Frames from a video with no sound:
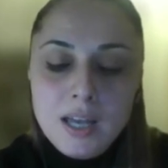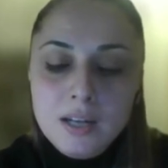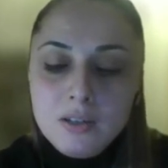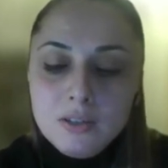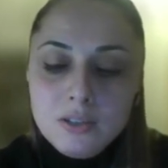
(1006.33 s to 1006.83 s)

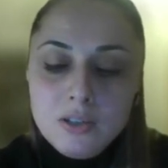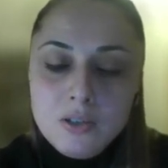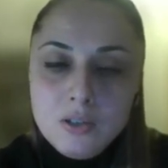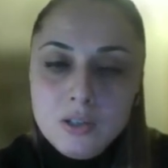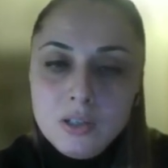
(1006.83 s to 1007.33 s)
and
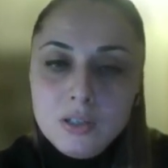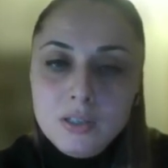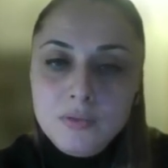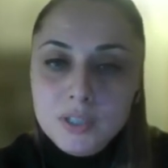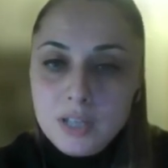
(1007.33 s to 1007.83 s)
also
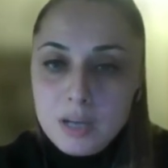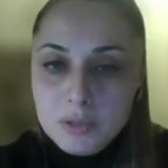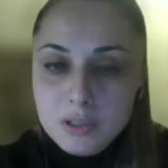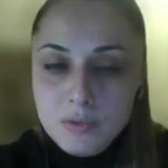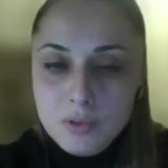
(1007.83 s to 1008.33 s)
different
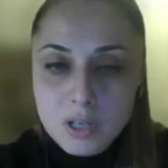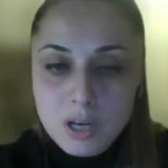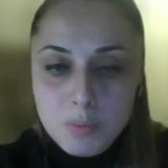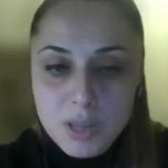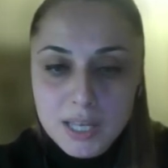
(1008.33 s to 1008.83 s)
types of
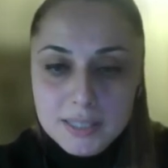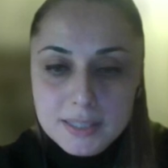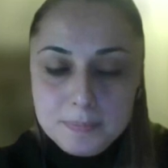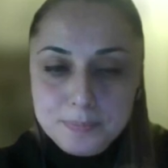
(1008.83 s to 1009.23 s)
coupling.